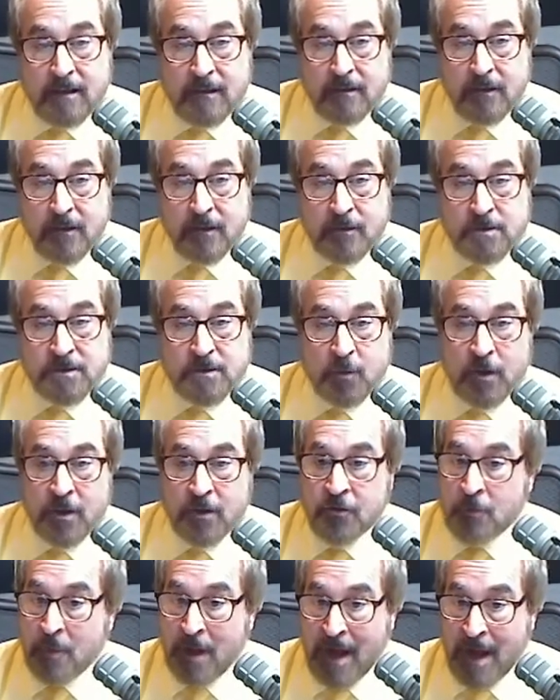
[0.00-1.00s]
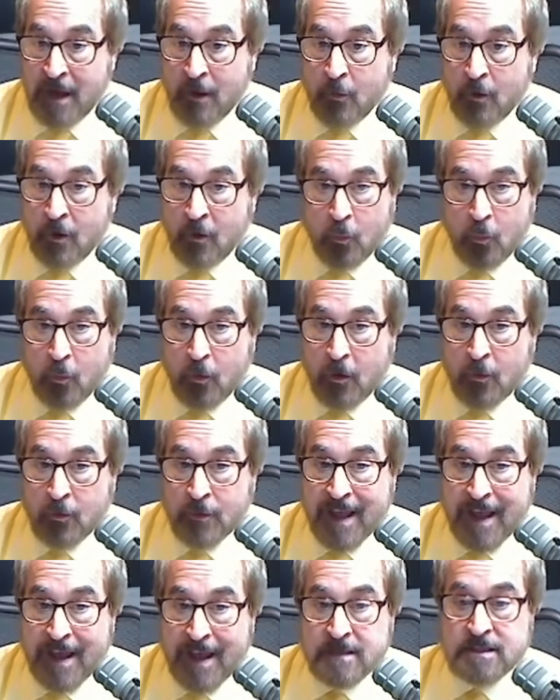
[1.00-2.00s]
Those with power won't
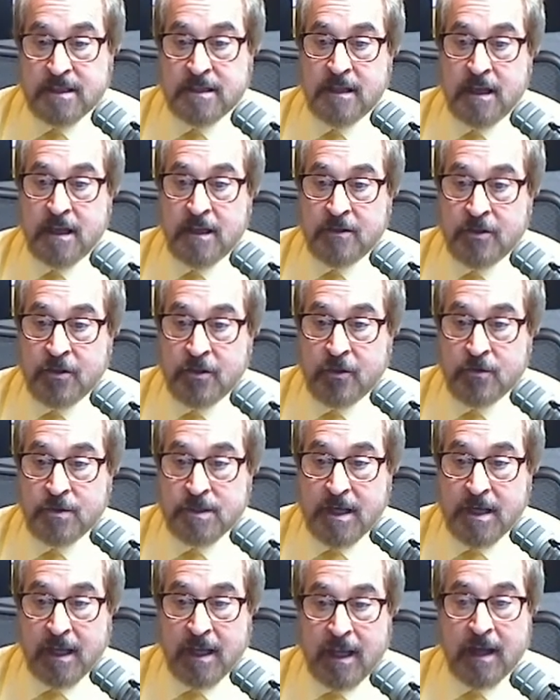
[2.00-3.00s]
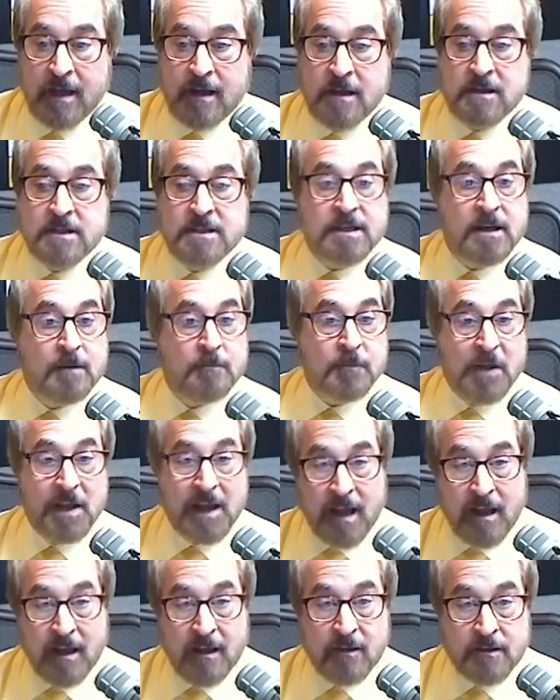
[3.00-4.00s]
hesitate to use it again on something
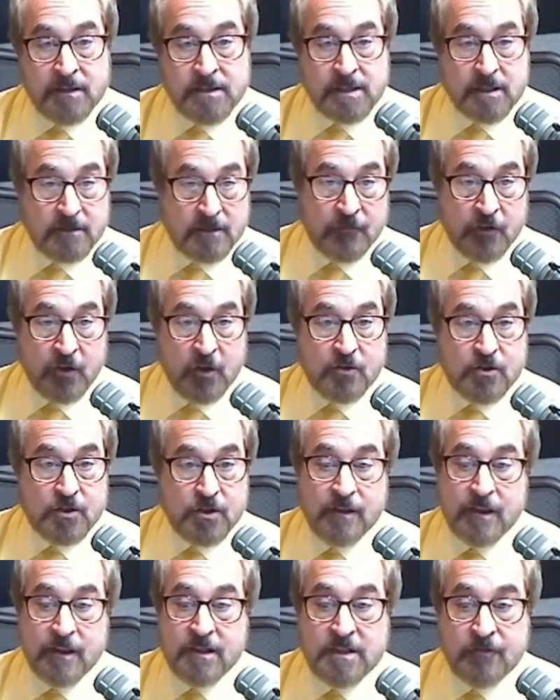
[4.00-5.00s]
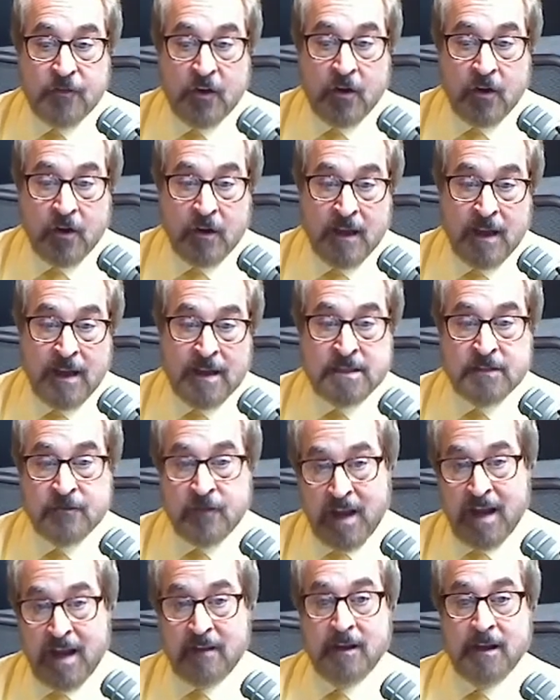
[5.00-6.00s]
else in the future that's far less
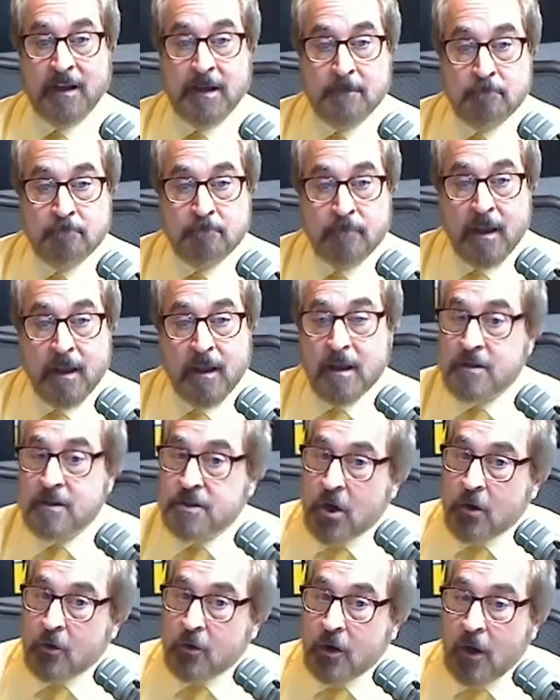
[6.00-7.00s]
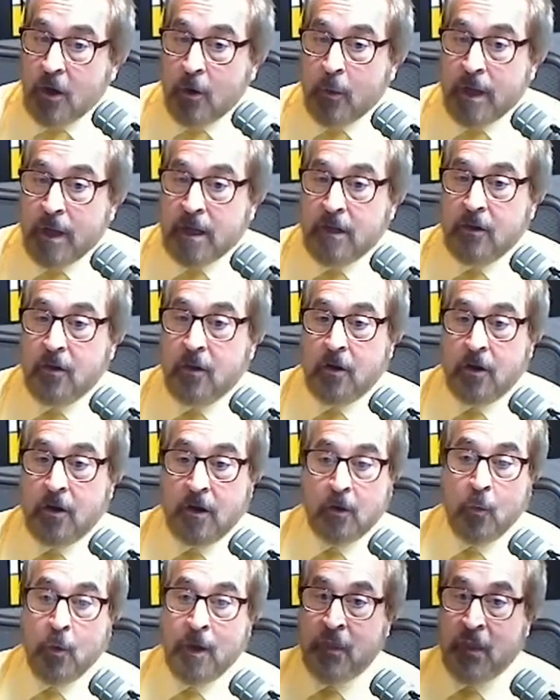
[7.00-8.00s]
valid. So going
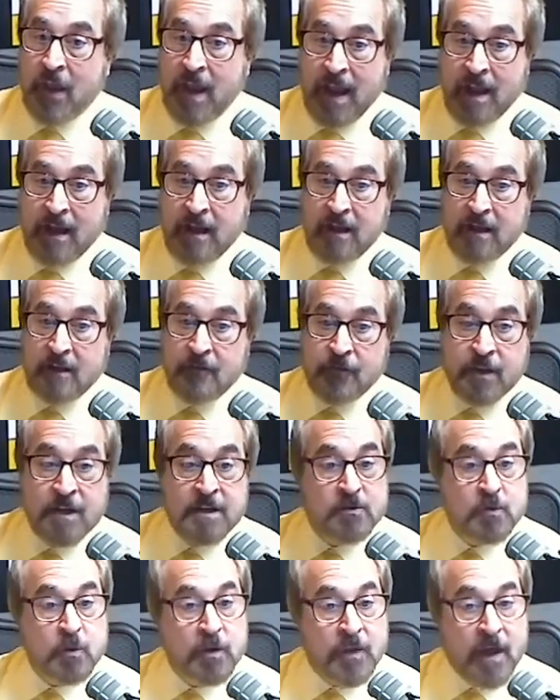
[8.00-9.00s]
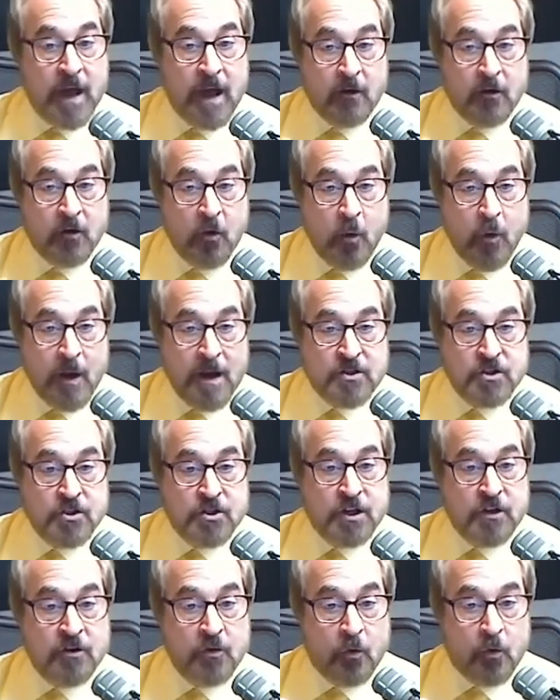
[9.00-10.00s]
along with any of this without
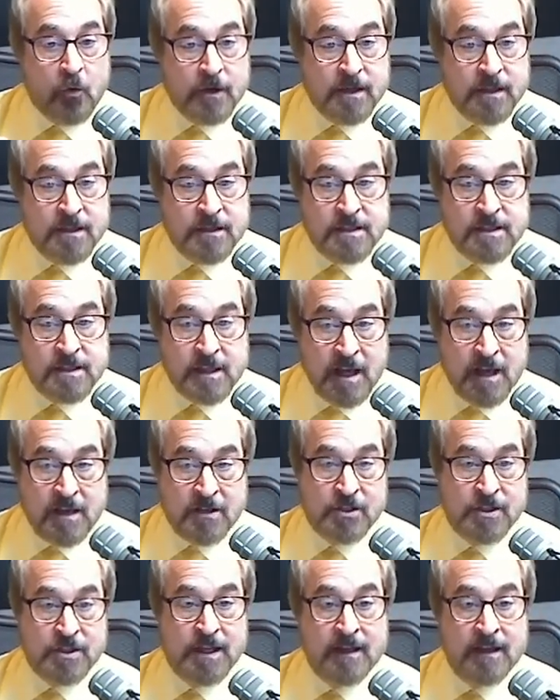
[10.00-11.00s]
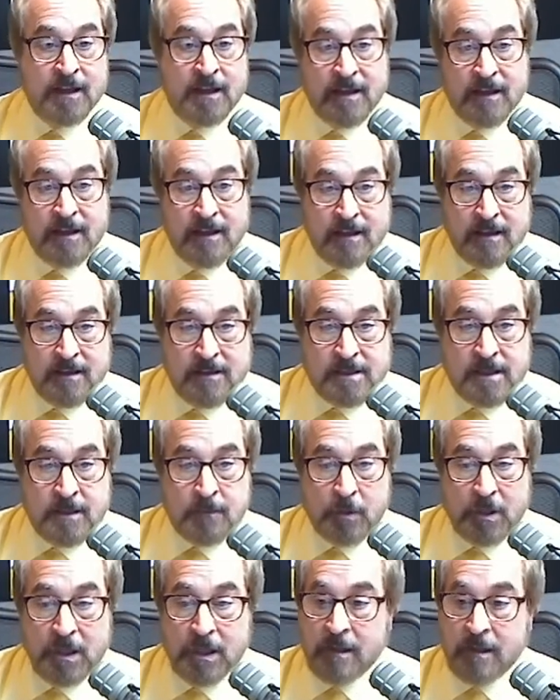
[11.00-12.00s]
question or discussion
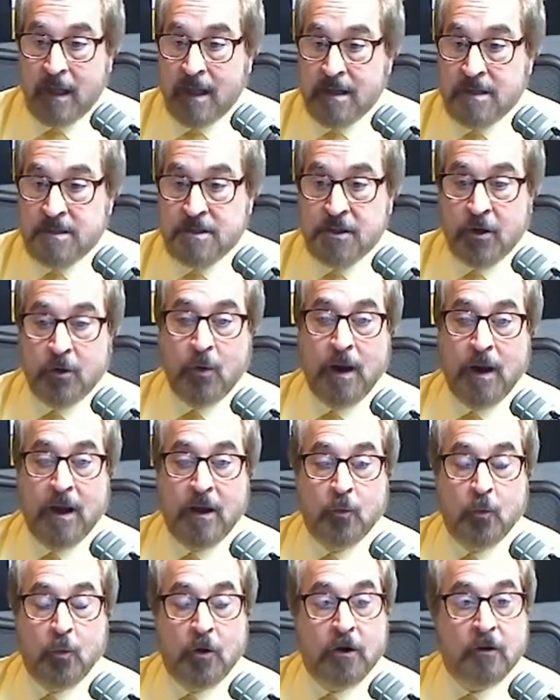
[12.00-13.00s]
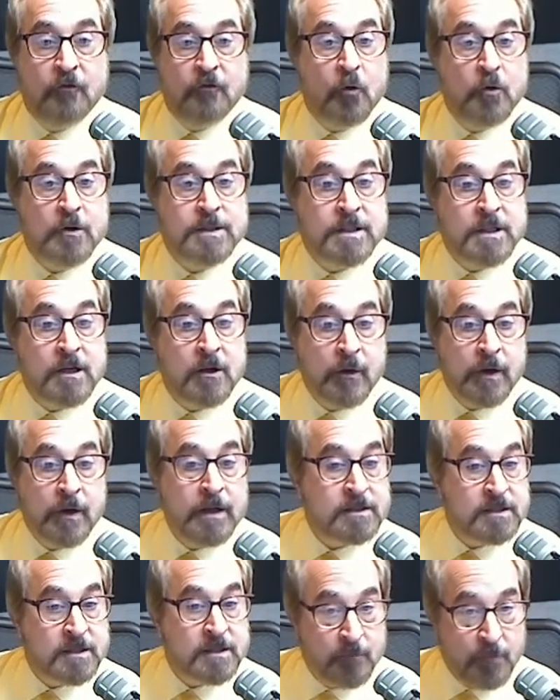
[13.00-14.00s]
simply lays the groundwork for
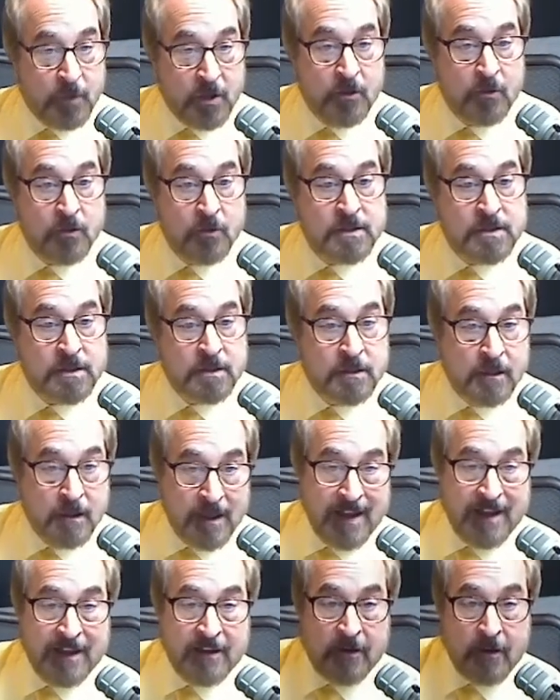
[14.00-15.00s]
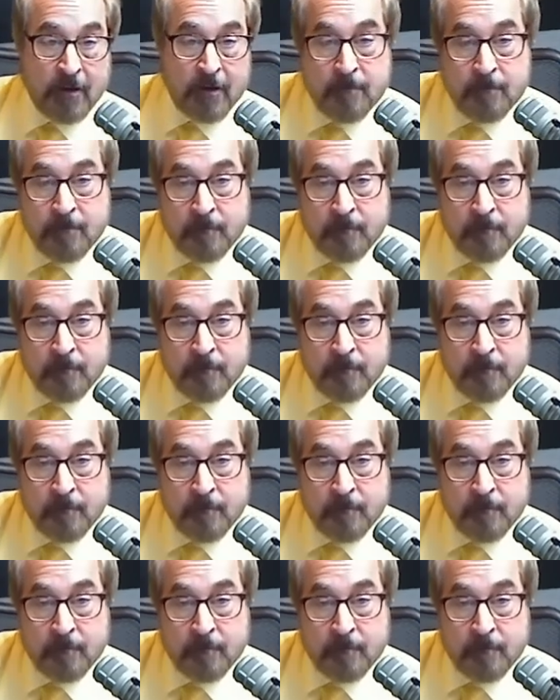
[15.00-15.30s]
serious abuse later.